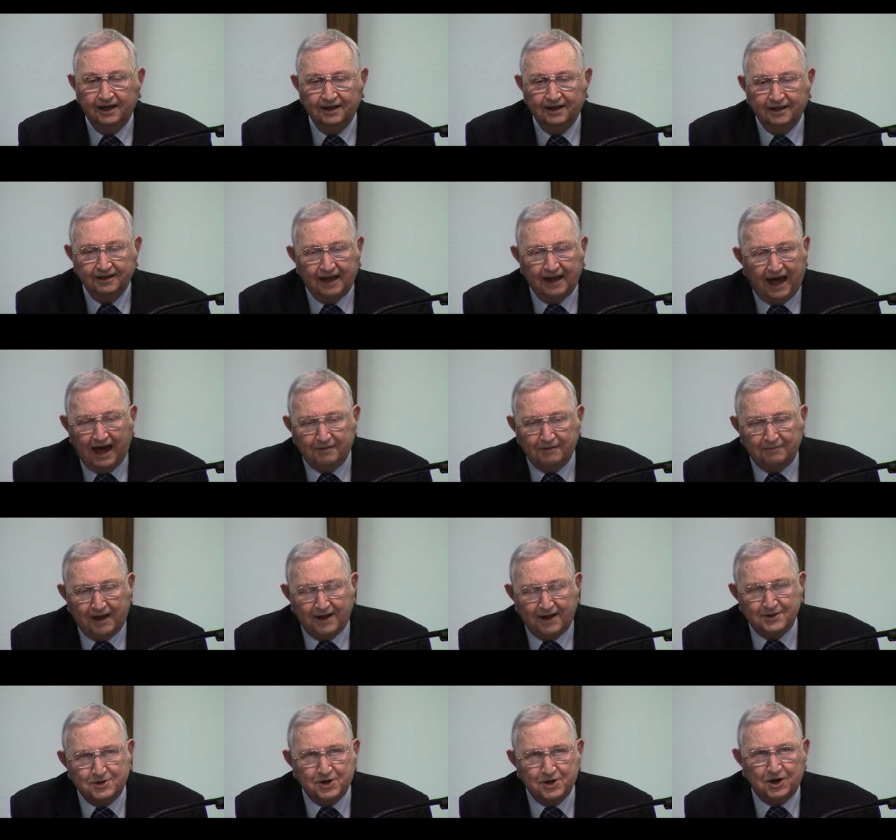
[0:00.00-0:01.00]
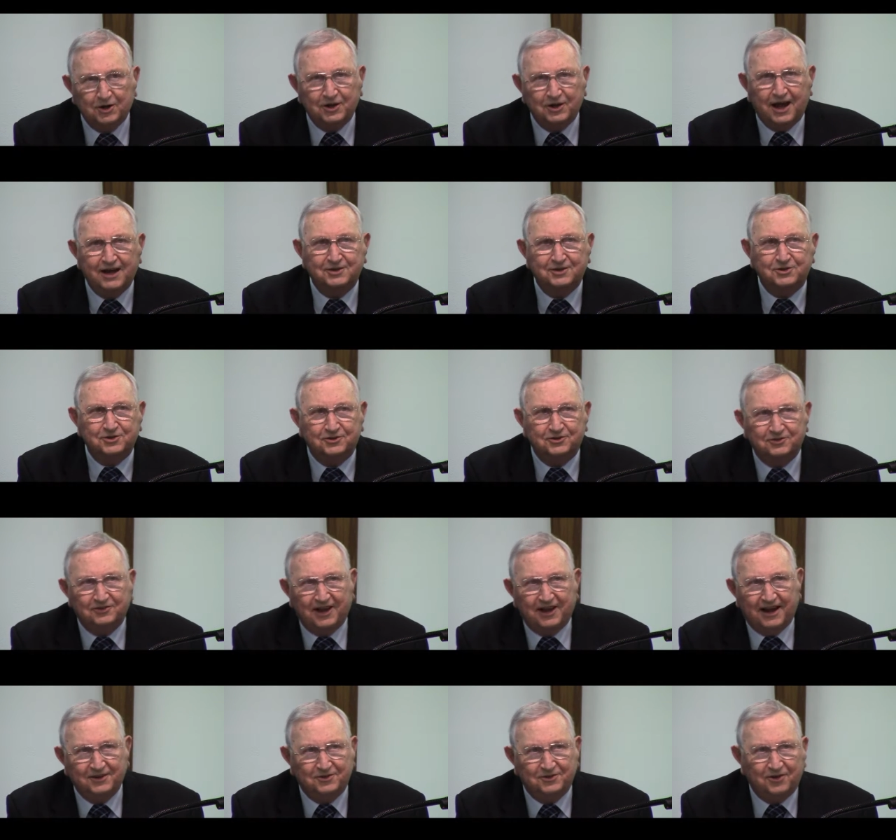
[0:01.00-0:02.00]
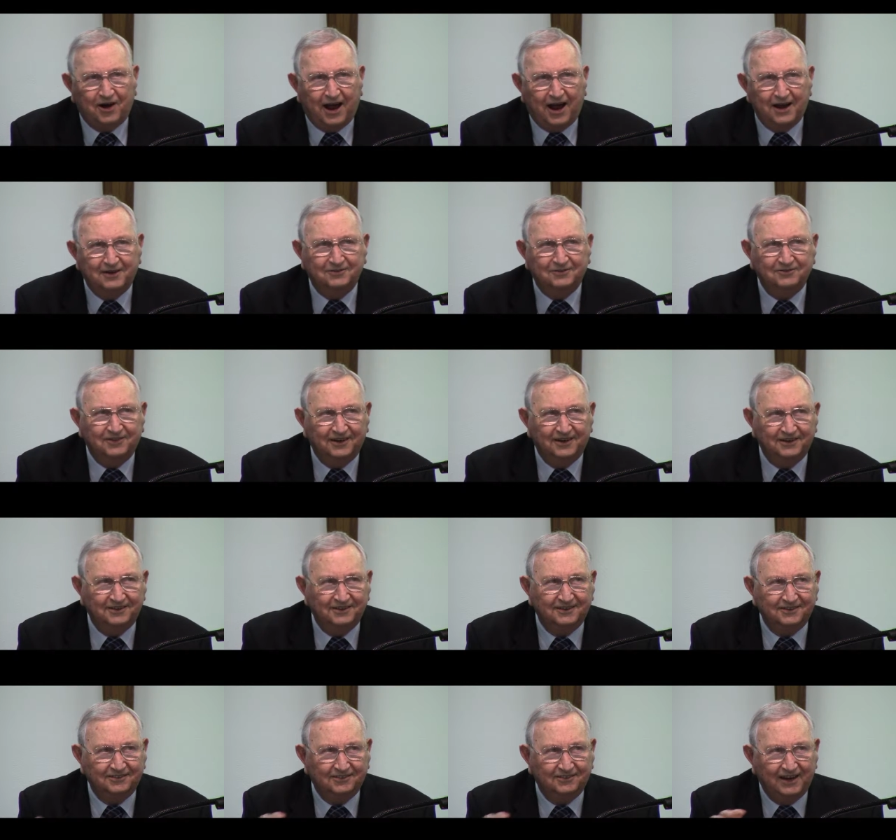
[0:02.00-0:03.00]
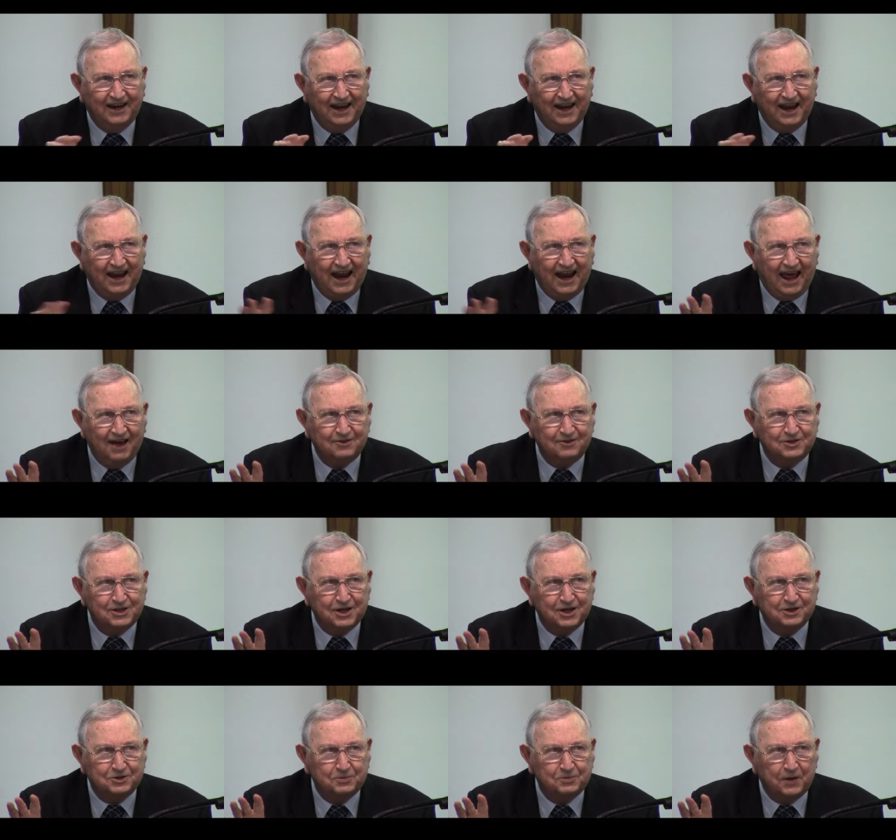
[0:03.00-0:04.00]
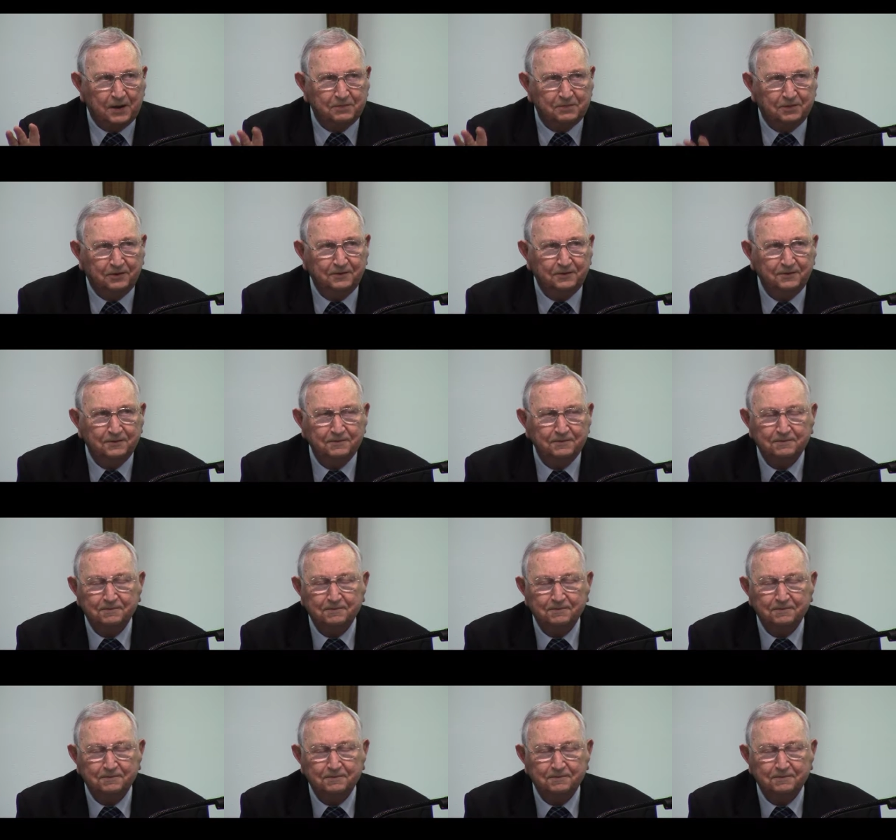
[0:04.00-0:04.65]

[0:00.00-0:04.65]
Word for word: Now, I'm not sure that's, that's right, but we did have six people.